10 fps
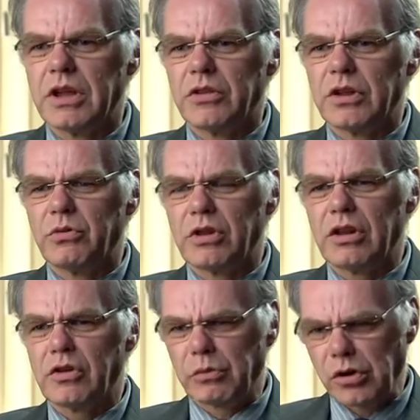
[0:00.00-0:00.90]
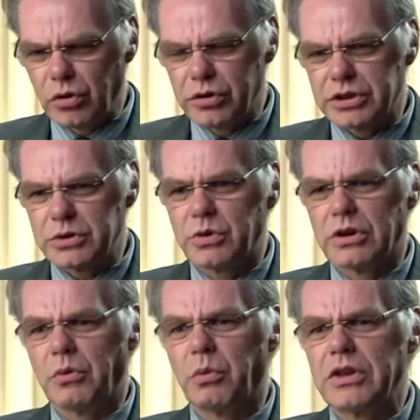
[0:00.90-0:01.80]
the causes
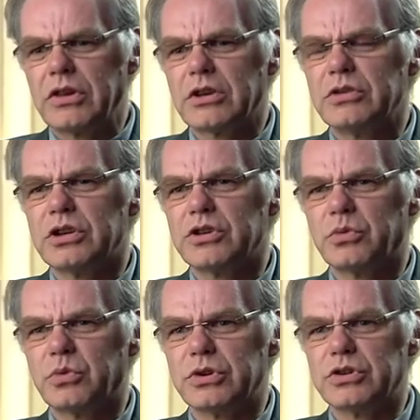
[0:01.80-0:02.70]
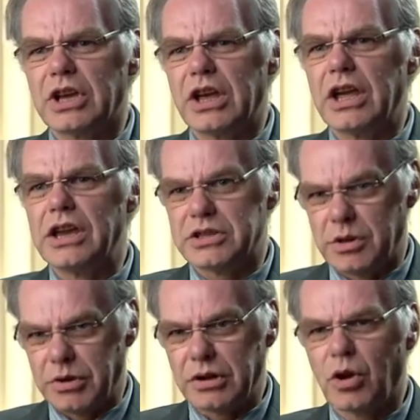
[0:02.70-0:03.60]
were when the condition was
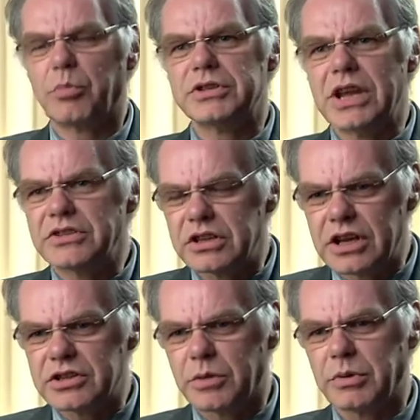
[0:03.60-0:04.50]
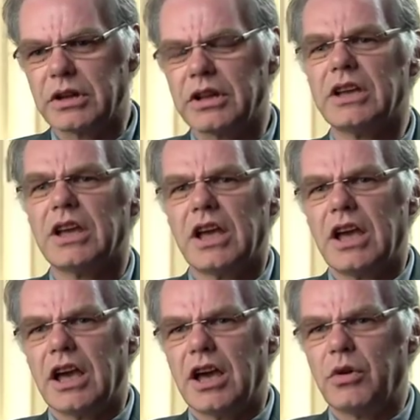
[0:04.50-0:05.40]
atypical or presented atypically,
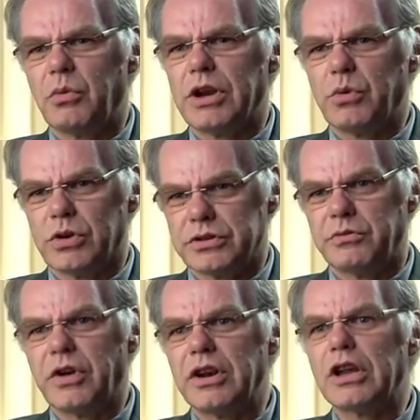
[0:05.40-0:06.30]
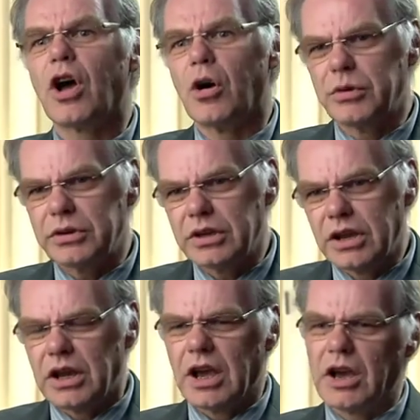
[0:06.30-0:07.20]
when it wasn't very common,
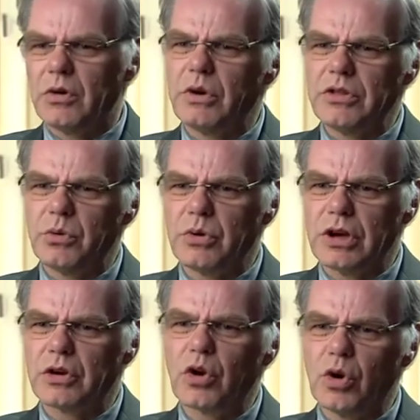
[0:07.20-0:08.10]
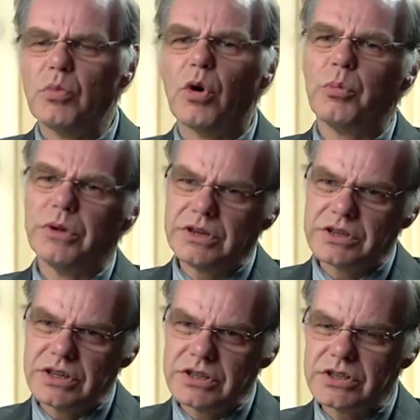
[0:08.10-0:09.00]
when there were
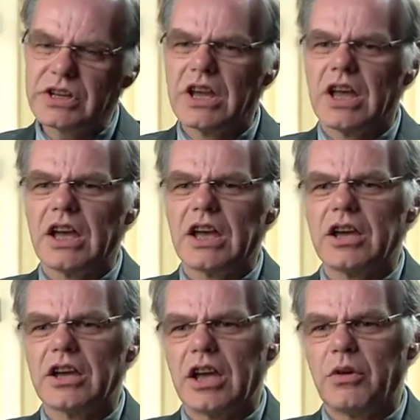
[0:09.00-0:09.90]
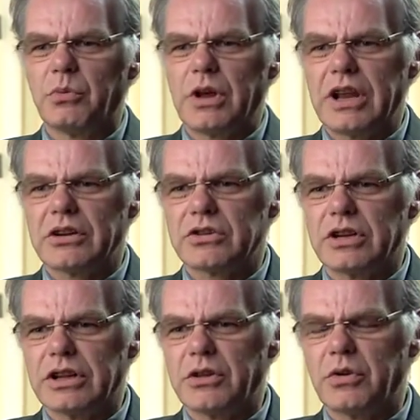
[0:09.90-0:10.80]
comorbidities, and when
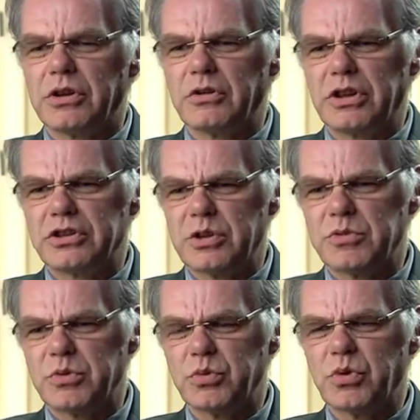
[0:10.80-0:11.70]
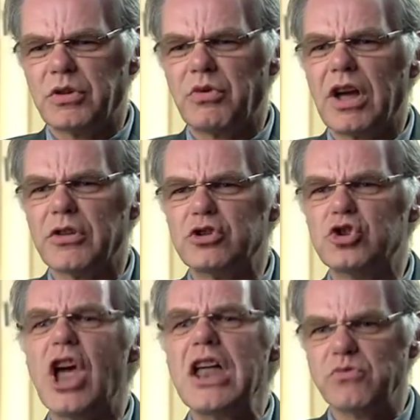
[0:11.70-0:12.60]
actually the symptoms were rather
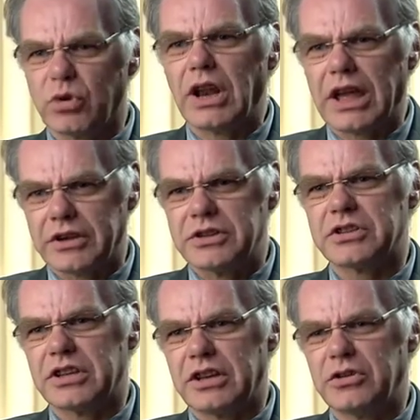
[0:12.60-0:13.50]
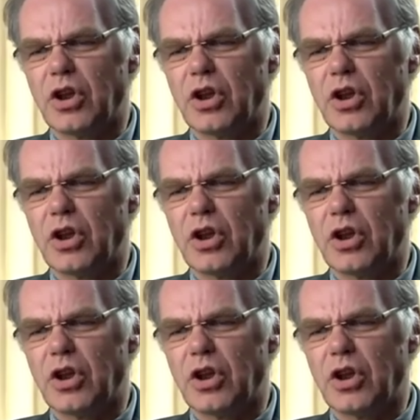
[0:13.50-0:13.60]
generalised and